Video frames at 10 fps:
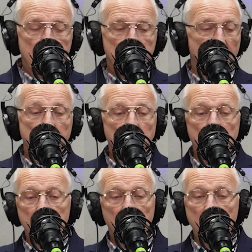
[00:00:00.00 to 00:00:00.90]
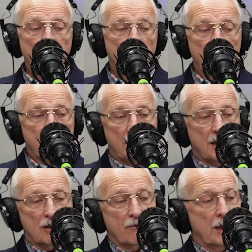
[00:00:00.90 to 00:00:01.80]
but I really believe within the
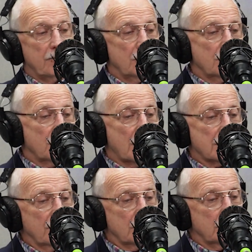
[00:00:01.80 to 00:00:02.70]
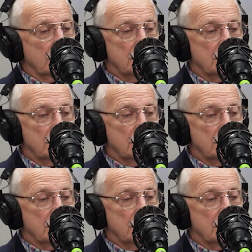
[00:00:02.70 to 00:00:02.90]
next five years, Jacksonville